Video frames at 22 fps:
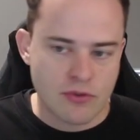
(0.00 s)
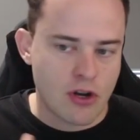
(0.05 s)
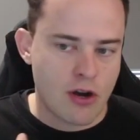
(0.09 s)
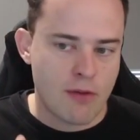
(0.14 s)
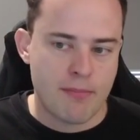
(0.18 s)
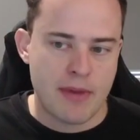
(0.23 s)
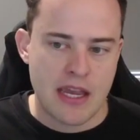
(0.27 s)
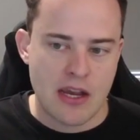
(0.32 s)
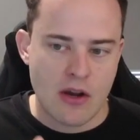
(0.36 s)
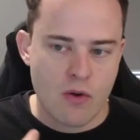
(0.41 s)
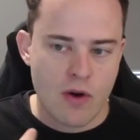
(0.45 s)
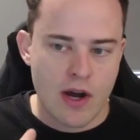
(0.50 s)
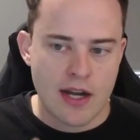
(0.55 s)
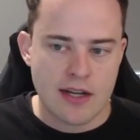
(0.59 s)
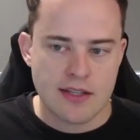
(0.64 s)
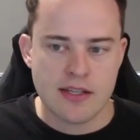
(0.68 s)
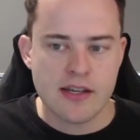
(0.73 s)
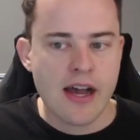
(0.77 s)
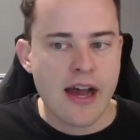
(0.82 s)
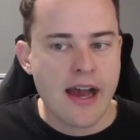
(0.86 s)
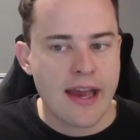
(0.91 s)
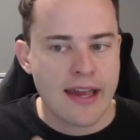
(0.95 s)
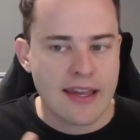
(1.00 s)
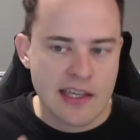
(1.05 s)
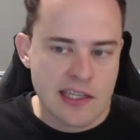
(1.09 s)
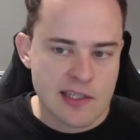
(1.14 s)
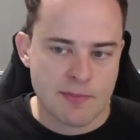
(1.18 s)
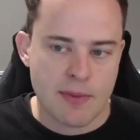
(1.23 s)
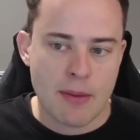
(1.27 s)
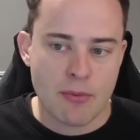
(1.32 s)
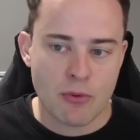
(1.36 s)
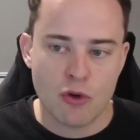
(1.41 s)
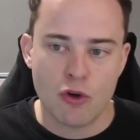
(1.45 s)
not being quite as high because
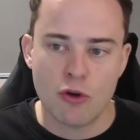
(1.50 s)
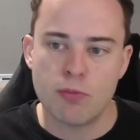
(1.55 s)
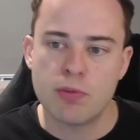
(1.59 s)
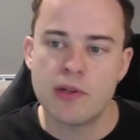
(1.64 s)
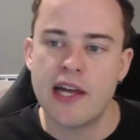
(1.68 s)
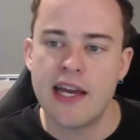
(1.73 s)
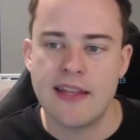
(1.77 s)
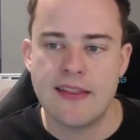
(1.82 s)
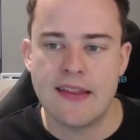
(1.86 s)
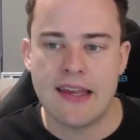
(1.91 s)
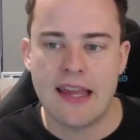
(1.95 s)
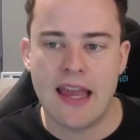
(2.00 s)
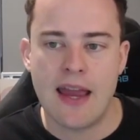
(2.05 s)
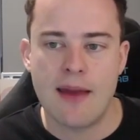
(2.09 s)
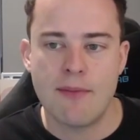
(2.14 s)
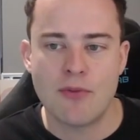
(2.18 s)
people who are playing the game